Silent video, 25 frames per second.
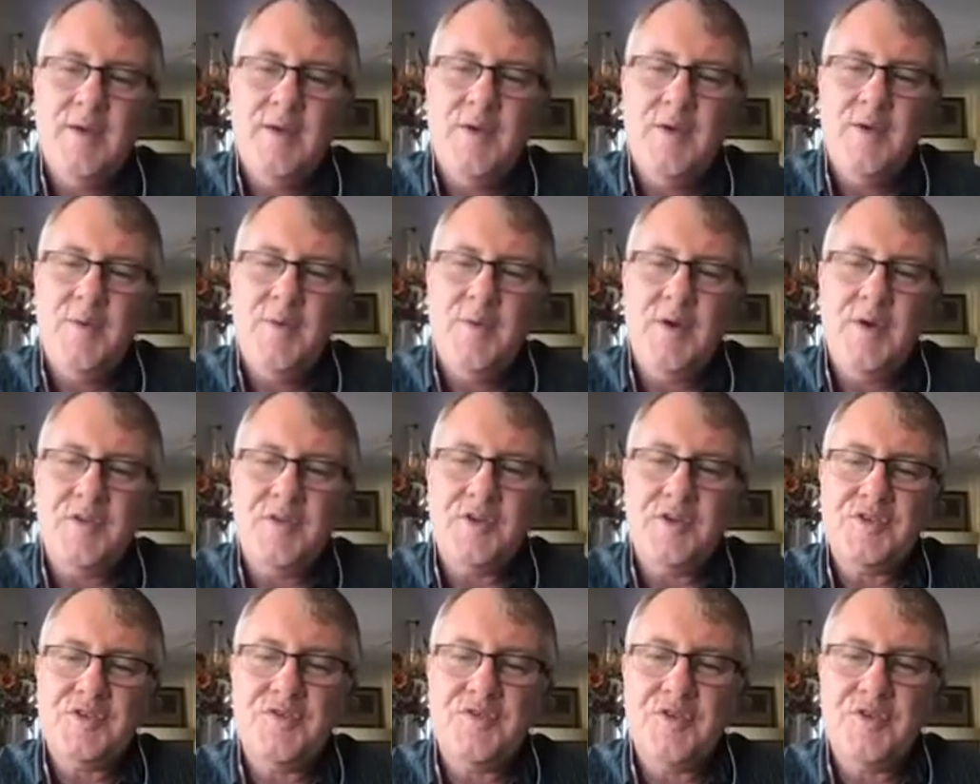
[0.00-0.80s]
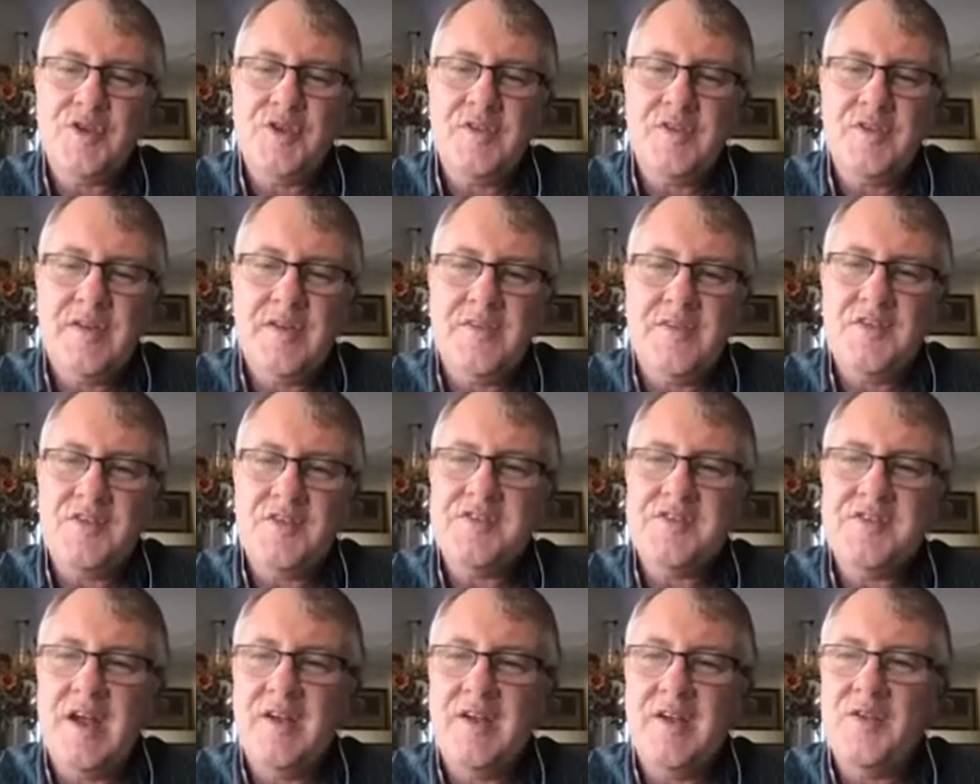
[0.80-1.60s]
Well, there's fruit on the other
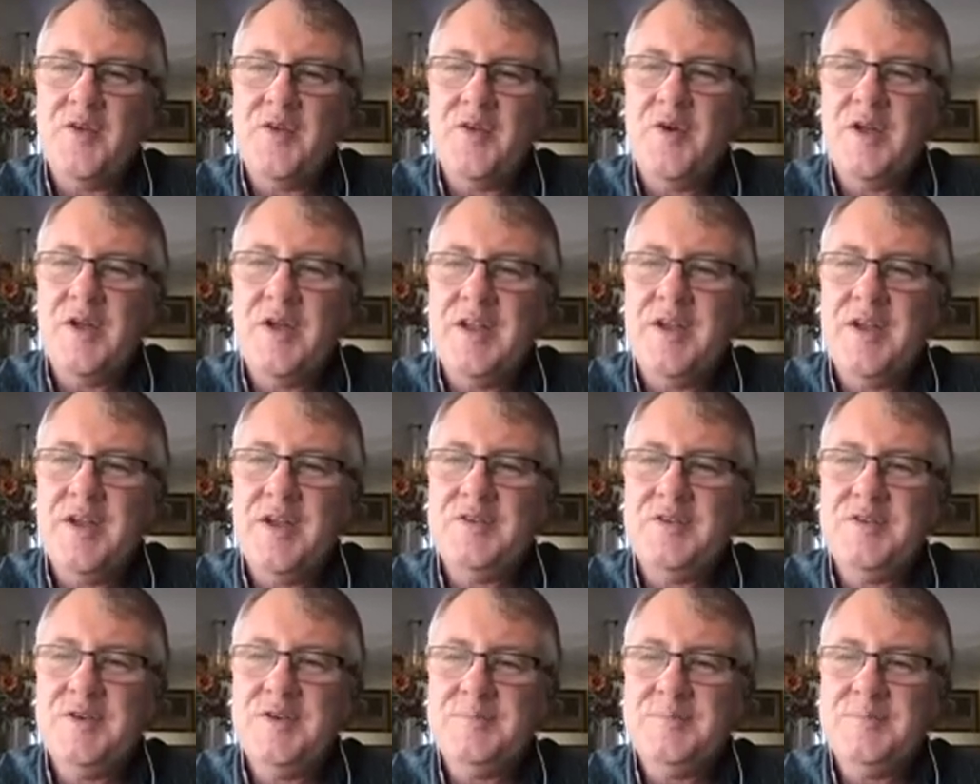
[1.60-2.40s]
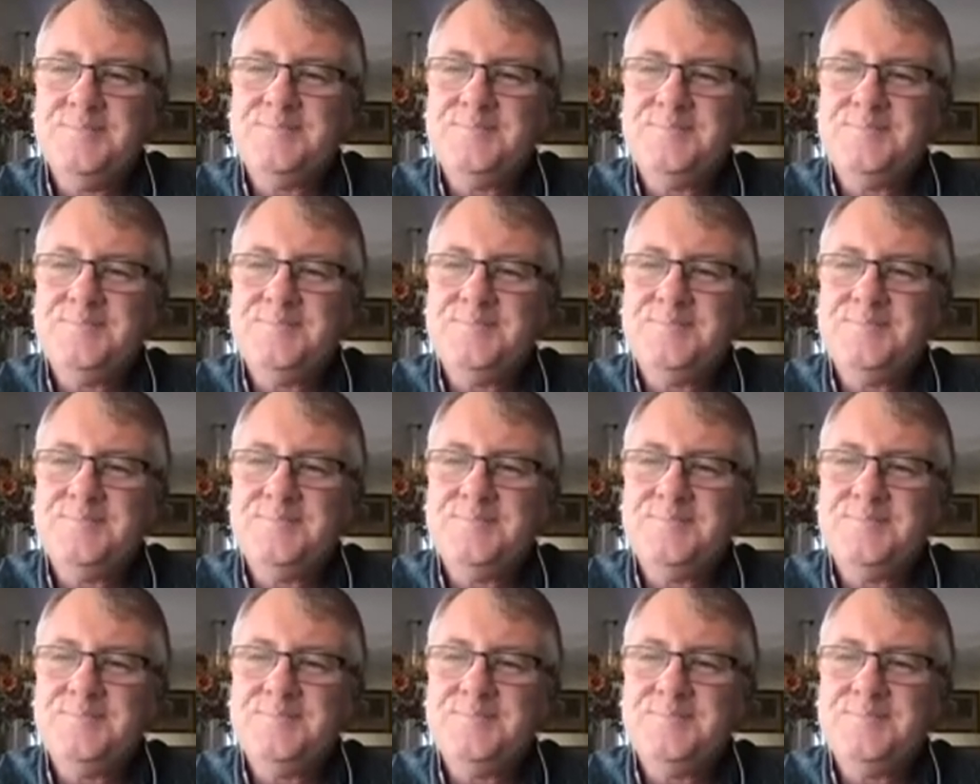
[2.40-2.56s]
side of the coin here too.